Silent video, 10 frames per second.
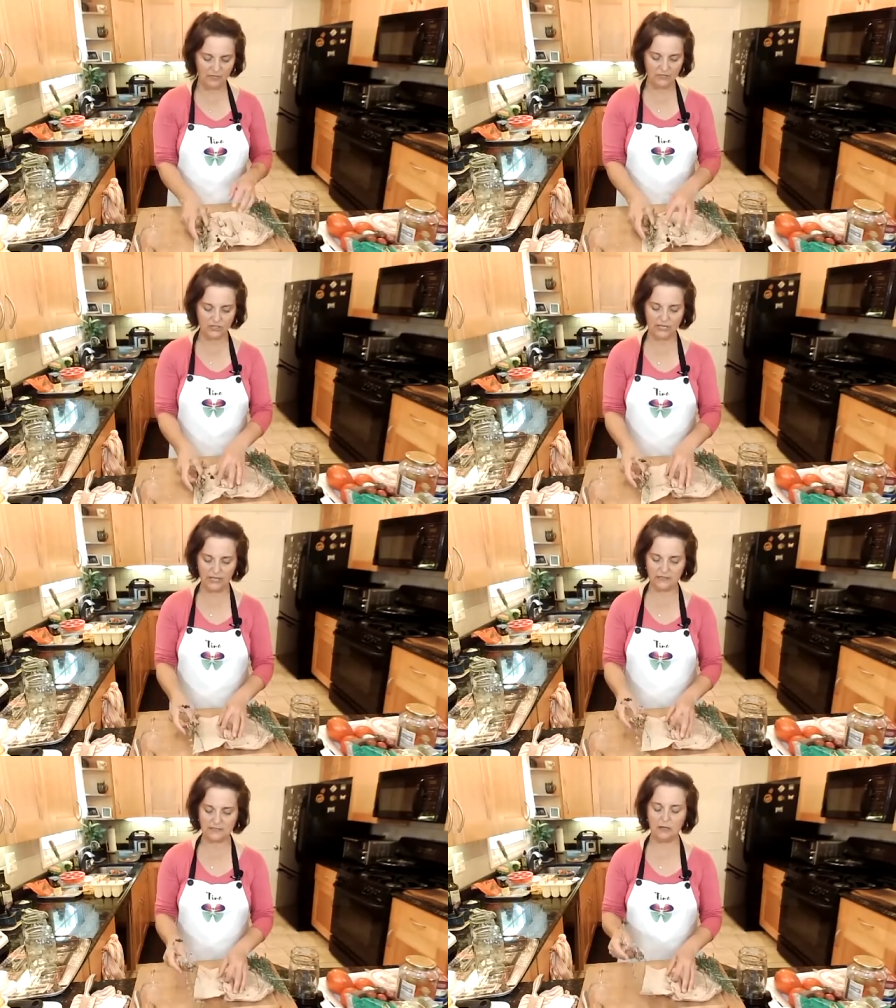She
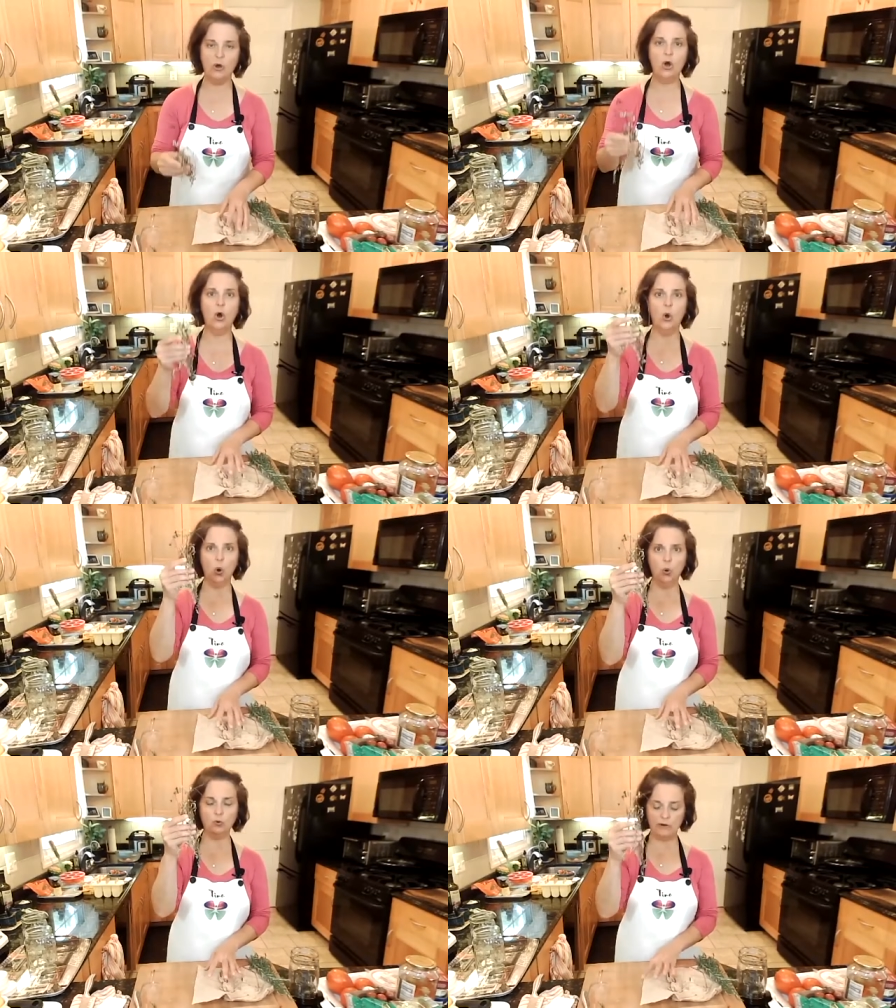had some
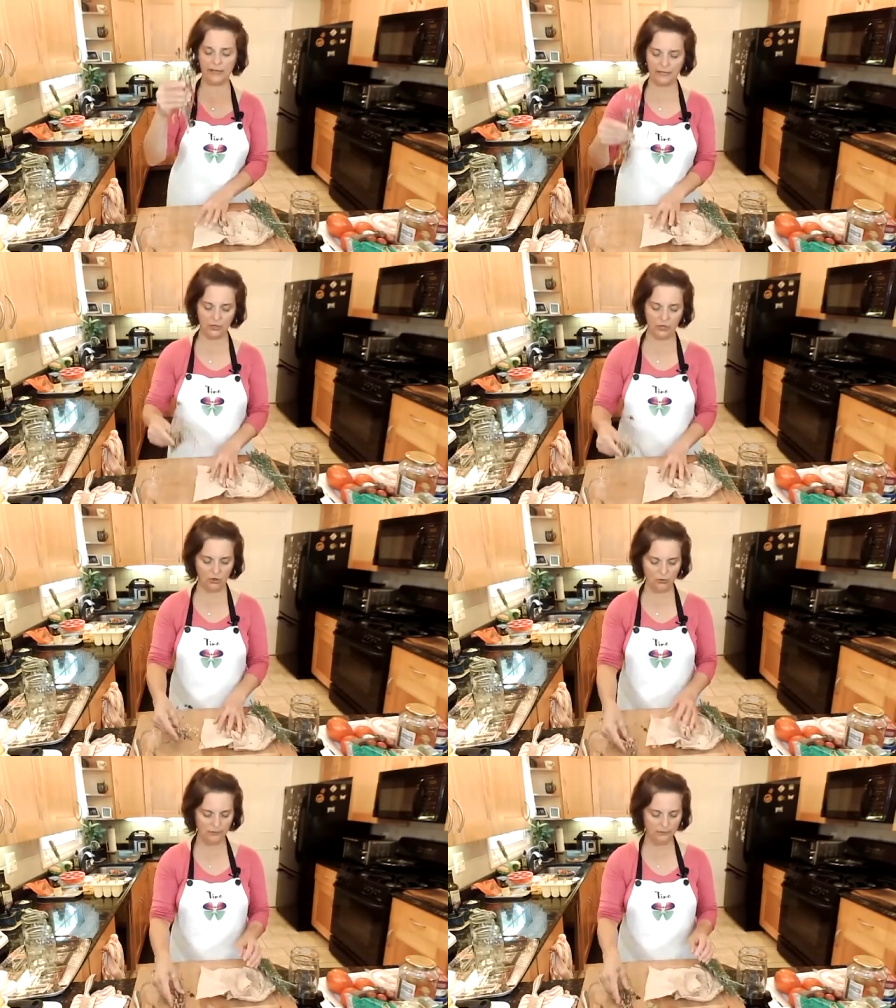
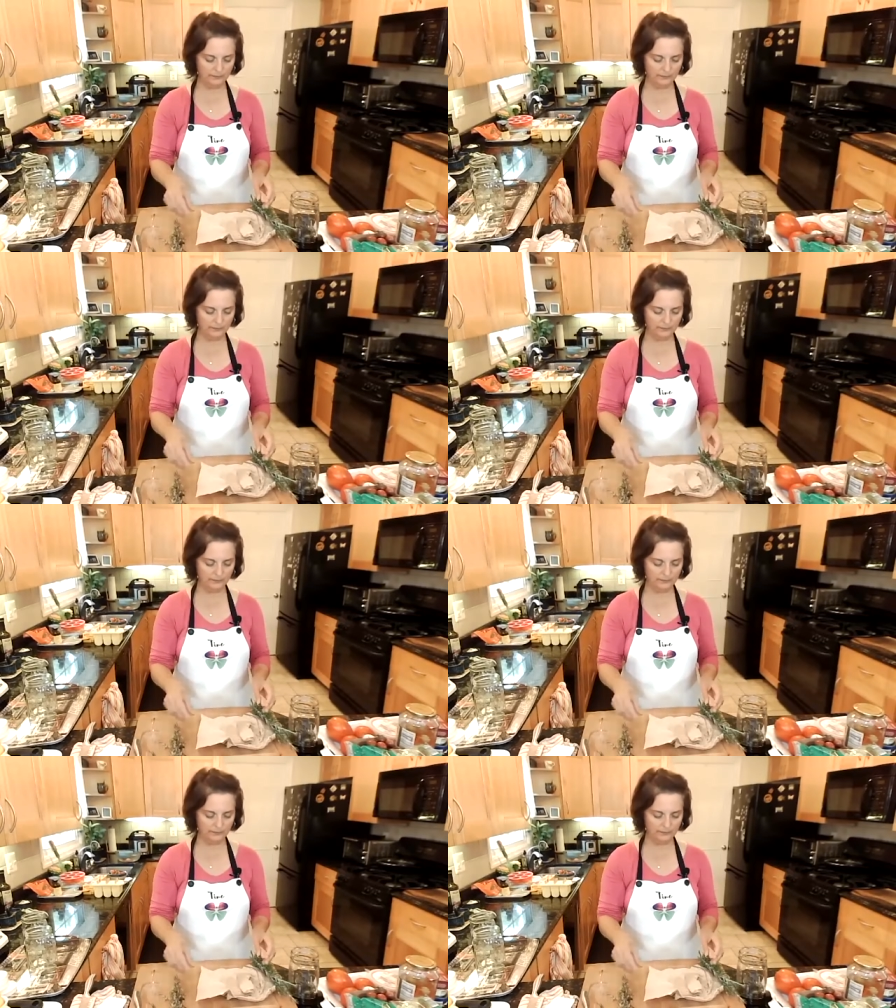oregano.